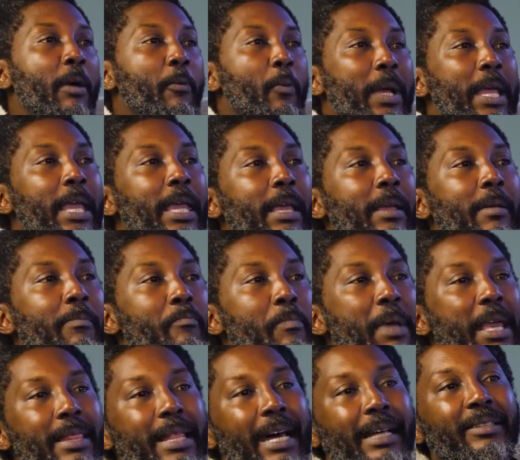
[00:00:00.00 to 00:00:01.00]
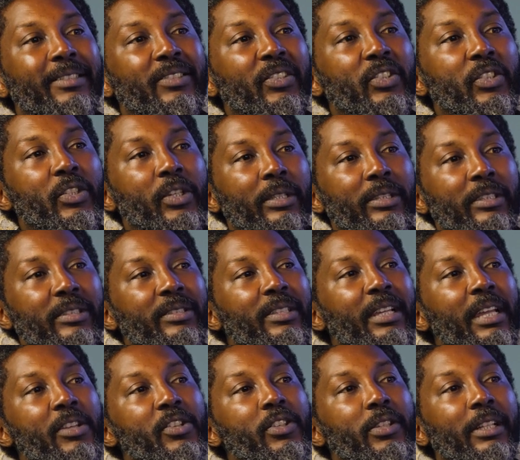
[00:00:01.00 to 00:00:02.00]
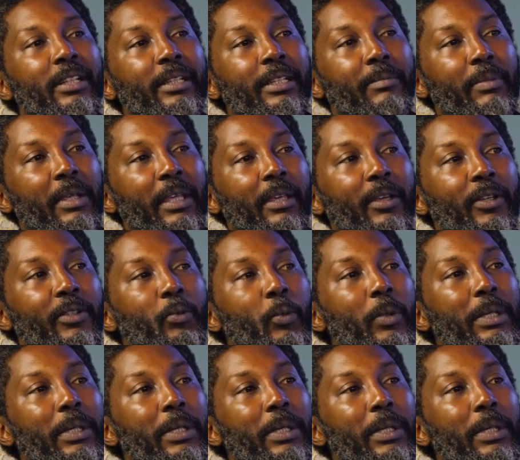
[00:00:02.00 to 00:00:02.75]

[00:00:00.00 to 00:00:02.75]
We made that decision intentionally because